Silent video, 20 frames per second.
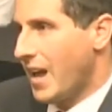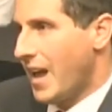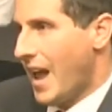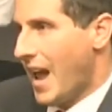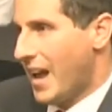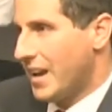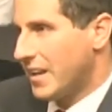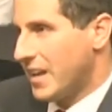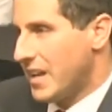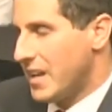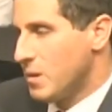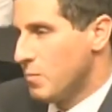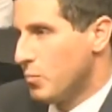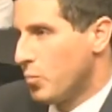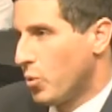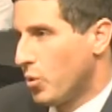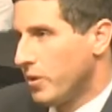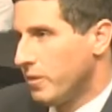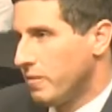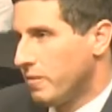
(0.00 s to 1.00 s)
had
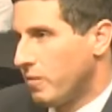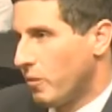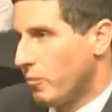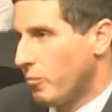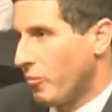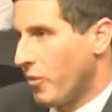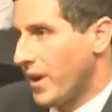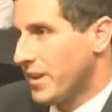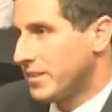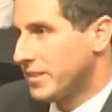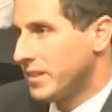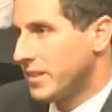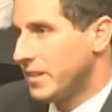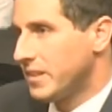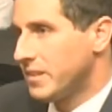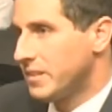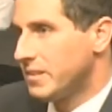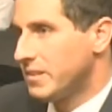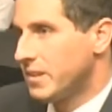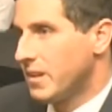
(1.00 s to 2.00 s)
input from
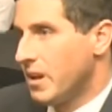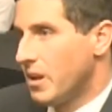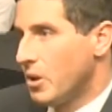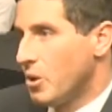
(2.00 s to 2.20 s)
residents